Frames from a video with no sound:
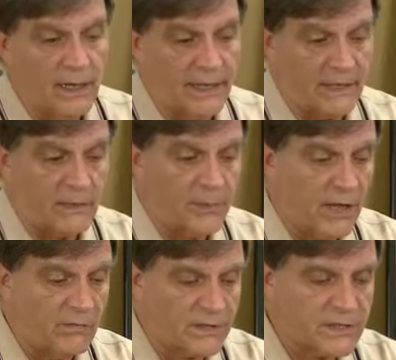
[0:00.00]
in the
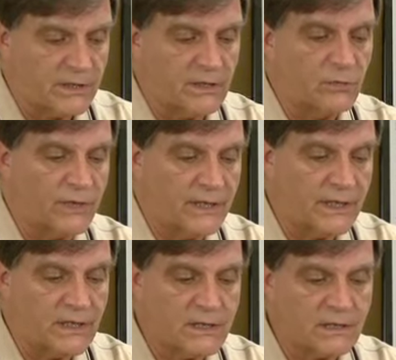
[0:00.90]
pelvis here, when
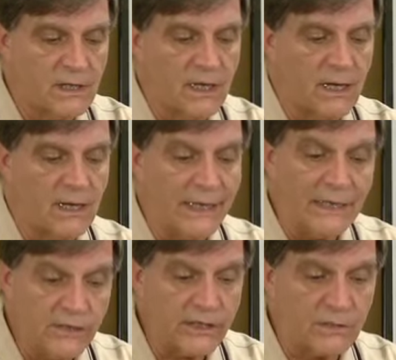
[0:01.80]
these
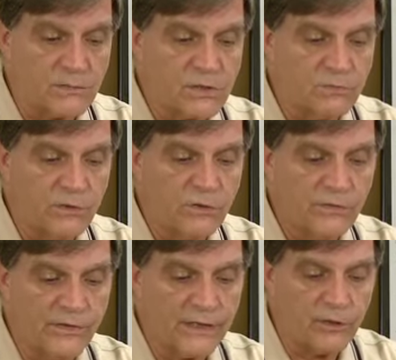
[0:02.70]
iliums
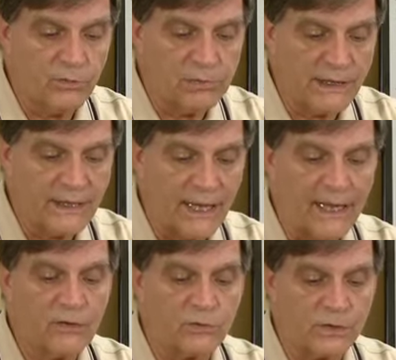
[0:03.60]
move at oblique
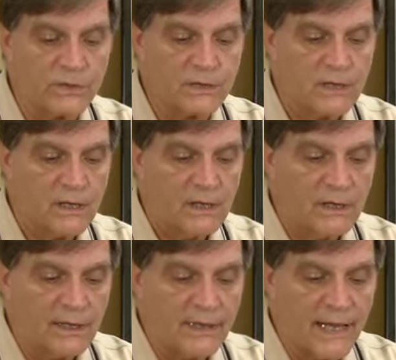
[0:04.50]
angles,
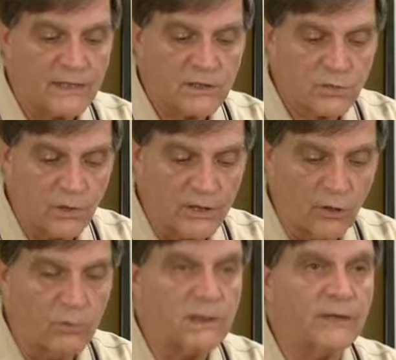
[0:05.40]
that's what
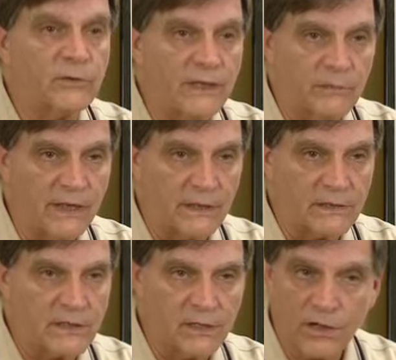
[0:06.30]
obliquity
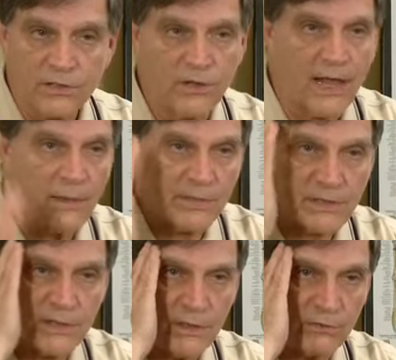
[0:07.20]
means. It also
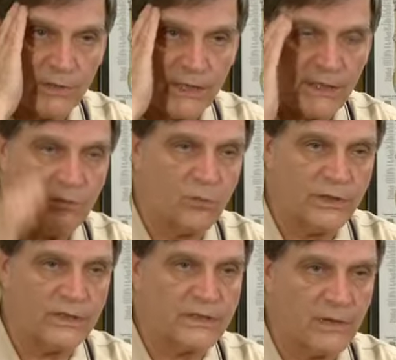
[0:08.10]
happens in the cranium
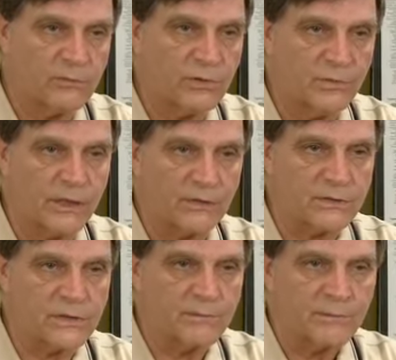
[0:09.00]
with the temporal
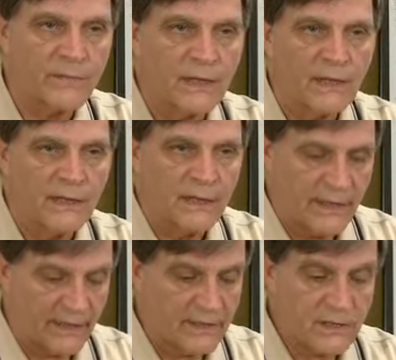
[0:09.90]
bones.
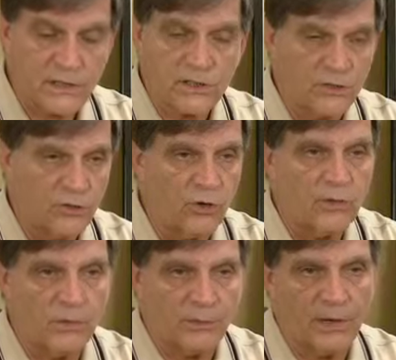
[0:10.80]
And this is a
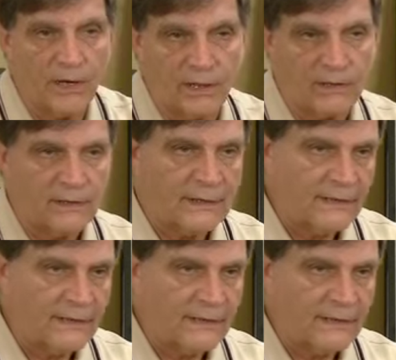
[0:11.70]
normal part